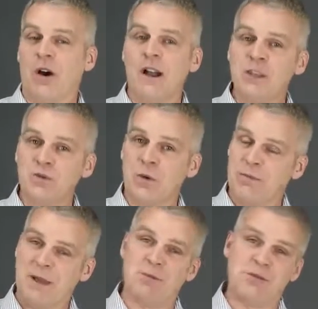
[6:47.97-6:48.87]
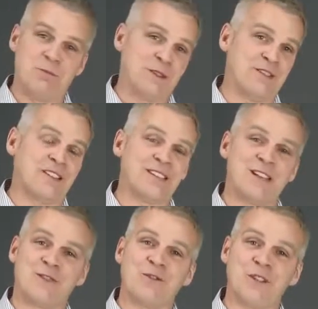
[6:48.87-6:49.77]
I just want people to be
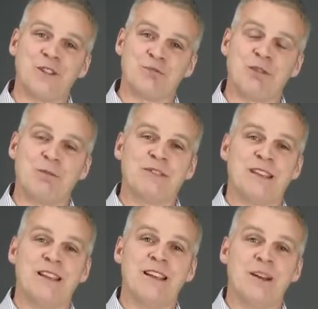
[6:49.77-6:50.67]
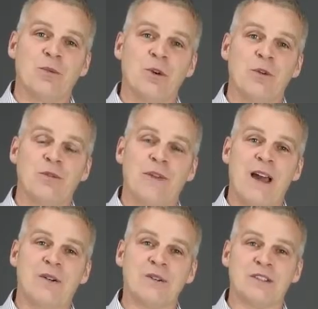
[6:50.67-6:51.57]
successful in this property world of
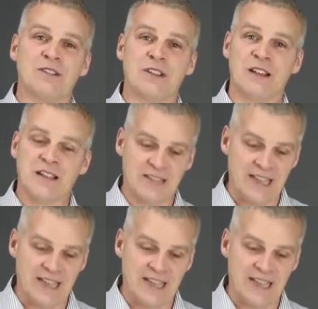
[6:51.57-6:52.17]
ours and to